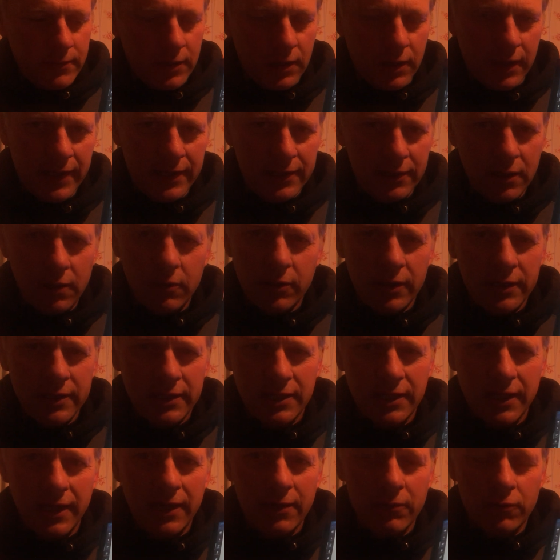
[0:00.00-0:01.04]
I had no
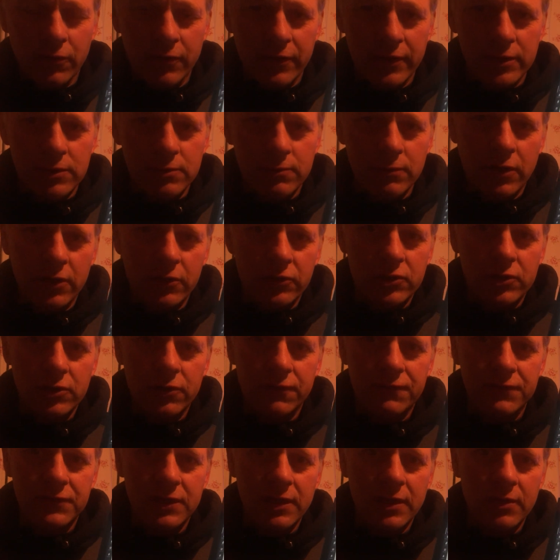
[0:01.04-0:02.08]
idea what this
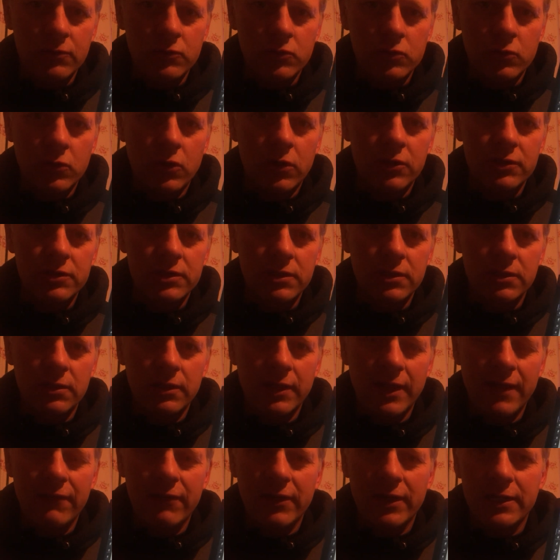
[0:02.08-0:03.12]
Microsoft Teams was,
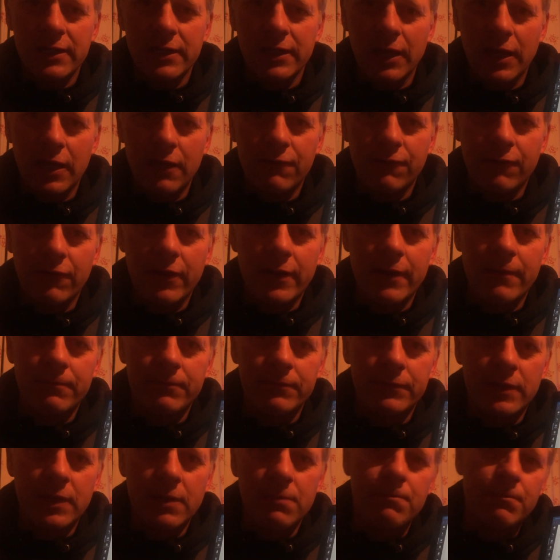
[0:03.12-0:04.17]
never had a need for it,
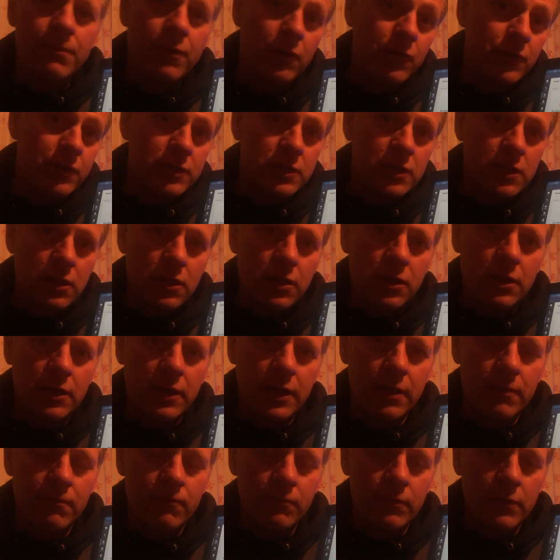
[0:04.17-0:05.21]
didn't bother to learn
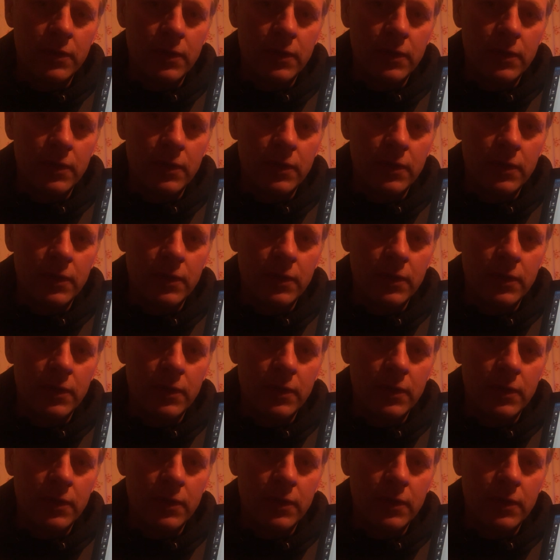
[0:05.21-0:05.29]
it.